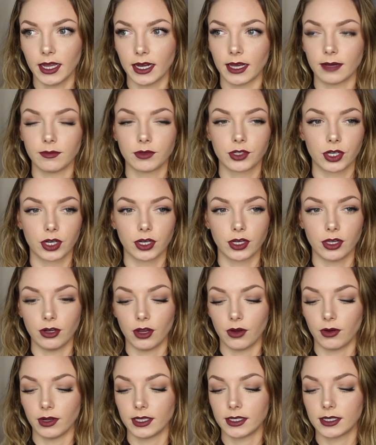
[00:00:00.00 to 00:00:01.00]
and I'm sure you
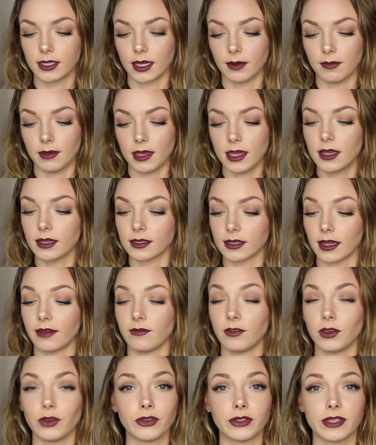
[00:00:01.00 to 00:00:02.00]
know what it's going to be because
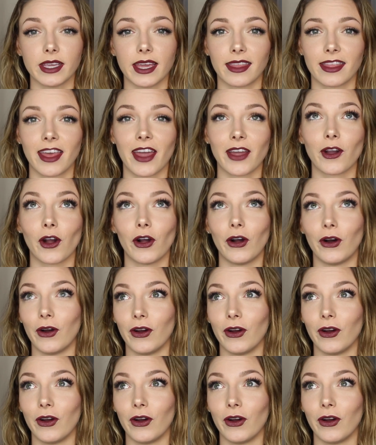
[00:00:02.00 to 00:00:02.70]
I've used it in like